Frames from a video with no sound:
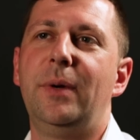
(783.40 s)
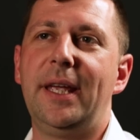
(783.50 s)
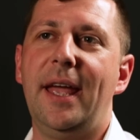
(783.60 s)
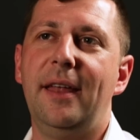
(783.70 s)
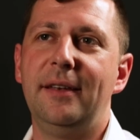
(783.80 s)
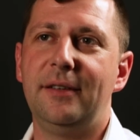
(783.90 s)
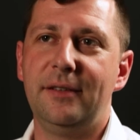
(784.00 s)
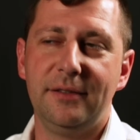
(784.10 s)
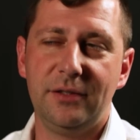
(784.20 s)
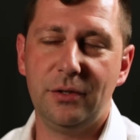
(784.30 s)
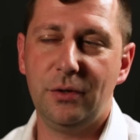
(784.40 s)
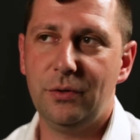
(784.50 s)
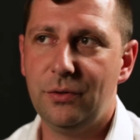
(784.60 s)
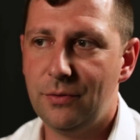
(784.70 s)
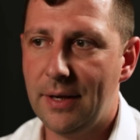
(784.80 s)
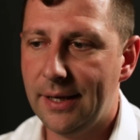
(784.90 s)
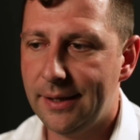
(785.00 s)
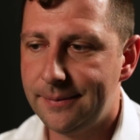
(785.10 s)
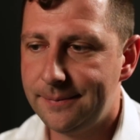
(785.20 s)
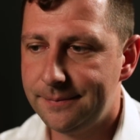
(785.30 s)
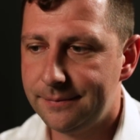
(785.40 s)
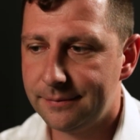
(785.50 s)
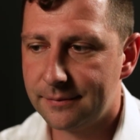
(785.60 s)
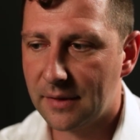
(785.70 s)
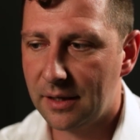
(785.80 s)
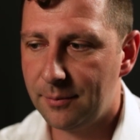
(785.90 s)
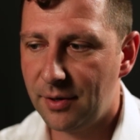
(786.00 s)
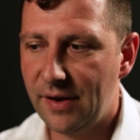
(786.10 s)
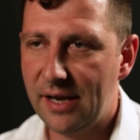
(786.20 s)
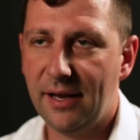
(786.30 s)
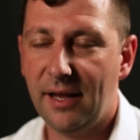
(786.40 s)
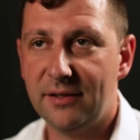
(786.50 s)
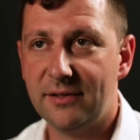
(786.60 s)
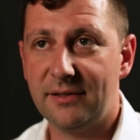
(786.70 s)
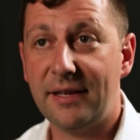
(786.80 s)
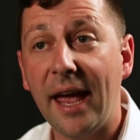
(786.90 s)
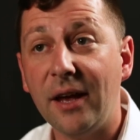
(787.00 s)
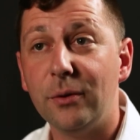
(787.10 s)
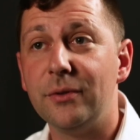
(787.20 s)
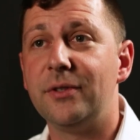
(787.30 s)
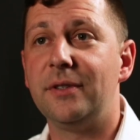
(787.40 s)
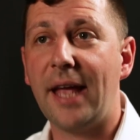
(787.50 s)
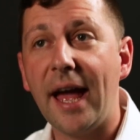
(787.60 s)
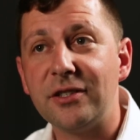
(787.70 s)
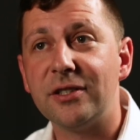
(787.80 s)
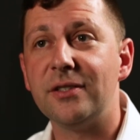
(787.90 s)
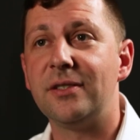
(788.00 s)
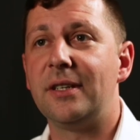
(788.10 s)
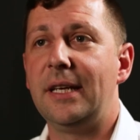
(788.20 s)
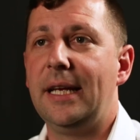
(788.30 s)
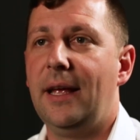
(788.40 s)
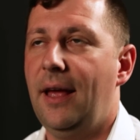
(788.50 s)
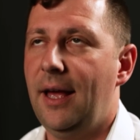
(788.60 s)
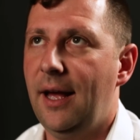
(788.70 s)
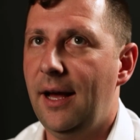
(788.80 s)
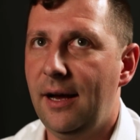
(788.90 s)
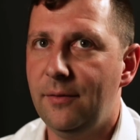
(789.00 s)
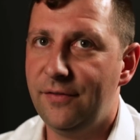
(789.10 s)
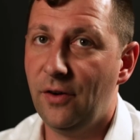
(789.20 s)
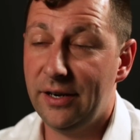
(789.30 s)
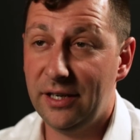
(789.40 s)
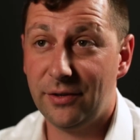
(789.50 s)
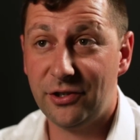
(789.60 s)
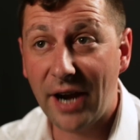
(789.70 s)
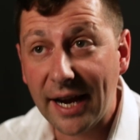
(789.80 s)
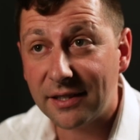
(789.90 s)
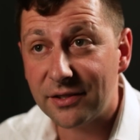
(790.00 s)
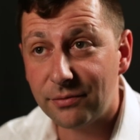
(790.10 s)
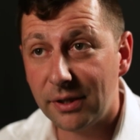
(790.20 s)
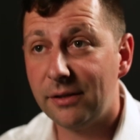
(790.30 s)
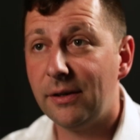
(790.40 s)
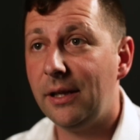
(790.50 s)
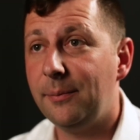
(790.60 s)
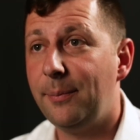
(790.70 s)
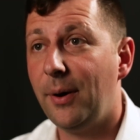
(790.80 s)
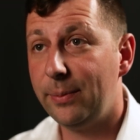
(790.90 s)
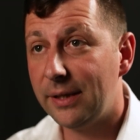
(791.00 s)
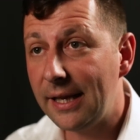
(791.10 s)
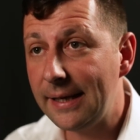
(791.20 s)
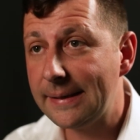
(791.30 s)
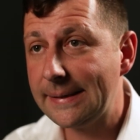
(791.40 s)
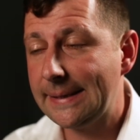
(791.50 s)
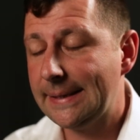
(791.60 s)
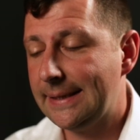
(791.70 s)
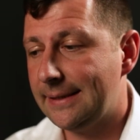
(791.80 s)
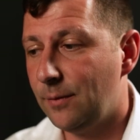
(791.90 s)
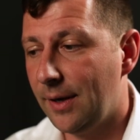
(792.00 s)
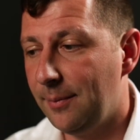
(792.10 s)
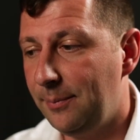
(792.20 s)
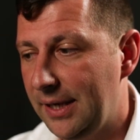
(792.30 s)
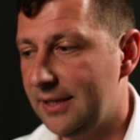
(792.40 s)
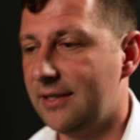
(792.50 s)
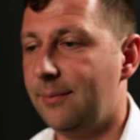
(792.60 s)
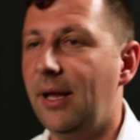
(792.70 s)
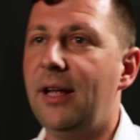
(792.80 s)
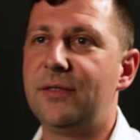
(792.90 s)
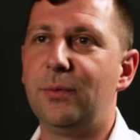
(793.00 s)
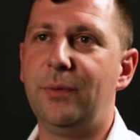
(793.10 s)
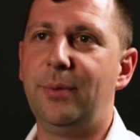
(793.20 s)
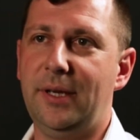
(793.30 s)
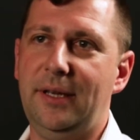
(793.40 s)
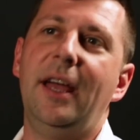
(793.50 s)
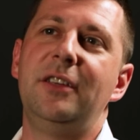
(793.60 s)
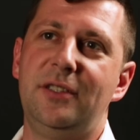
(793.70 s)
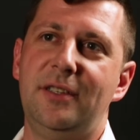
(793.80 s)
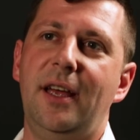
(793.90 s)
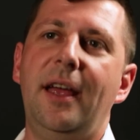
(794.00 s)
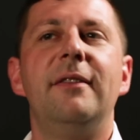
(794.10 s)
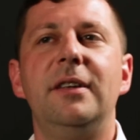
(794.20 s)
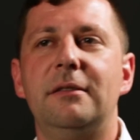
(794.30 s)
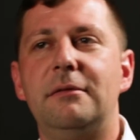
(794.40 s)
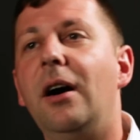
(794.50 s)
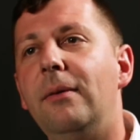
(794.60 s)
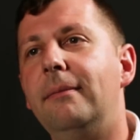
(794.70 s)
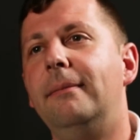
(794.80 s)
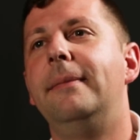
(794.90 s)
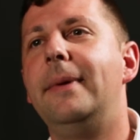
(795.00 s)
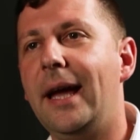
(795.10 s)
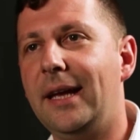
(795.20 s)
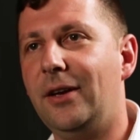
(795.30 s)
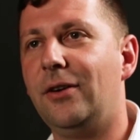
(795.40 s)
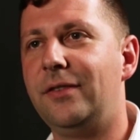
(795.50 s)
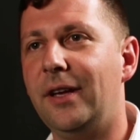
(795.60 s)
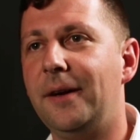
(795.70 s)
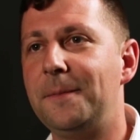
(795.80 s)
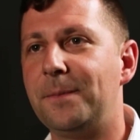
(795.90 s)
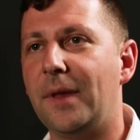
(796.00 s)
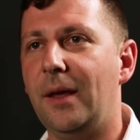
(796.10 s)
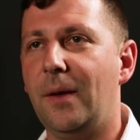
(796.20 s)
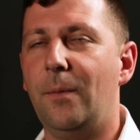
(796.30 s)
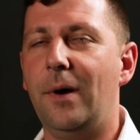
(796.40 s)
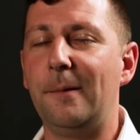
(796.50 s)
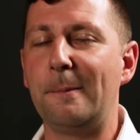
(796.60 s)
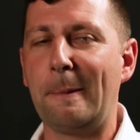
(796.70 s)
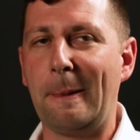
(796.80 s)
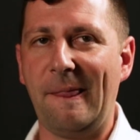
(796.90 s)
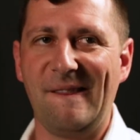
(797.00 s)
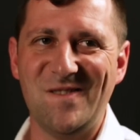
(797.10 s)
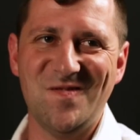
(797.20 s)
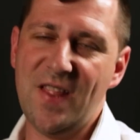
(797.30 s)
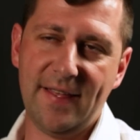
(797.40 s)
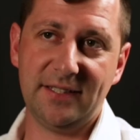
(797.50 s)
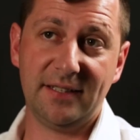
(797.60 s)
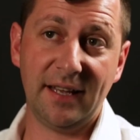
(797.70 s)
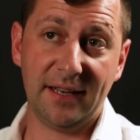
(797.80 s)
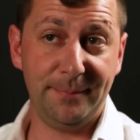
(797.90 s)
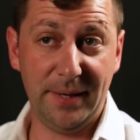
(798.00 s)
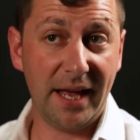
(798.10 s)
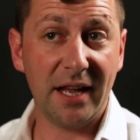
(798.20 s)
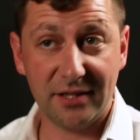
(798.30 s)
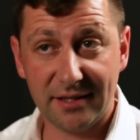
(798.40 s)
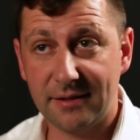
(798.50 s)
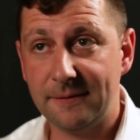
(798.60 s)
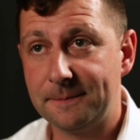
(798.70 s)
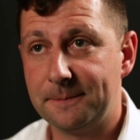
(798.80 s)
we can to prevent against tangles and catches. We're finding retractors really, really popular. One of the biggest complaints would be, as you say, having a rope hanging off you. Well, that can be a catch hazard,